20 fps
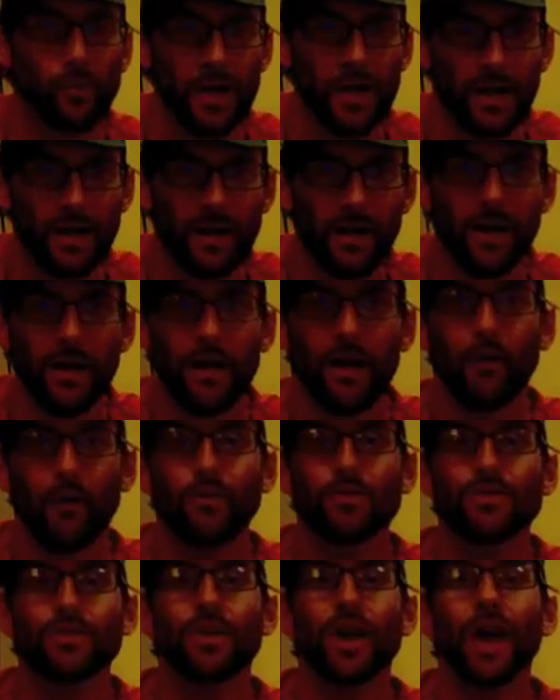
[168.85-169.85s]
week, I
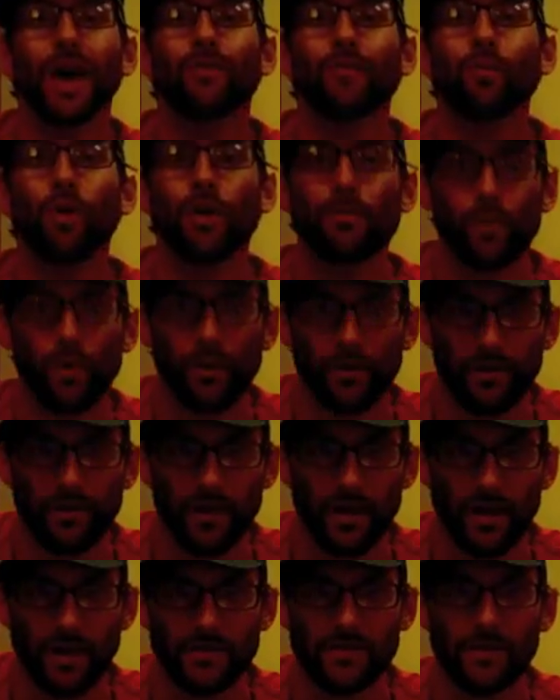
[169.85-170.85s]
want you to add one more
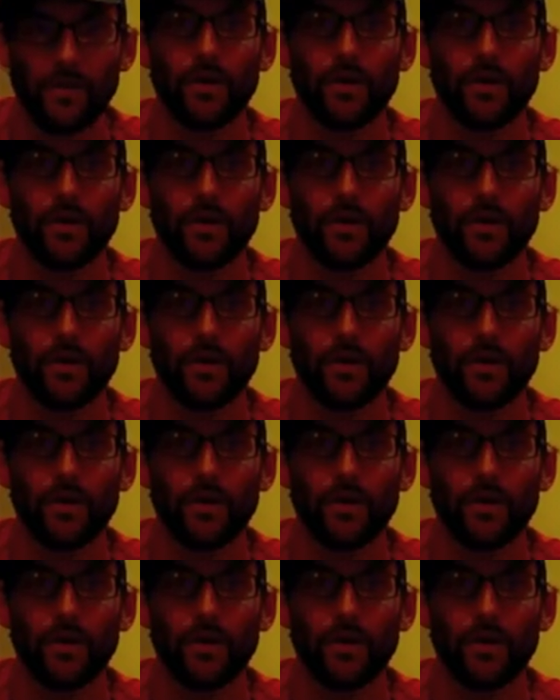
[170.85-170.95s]
thing.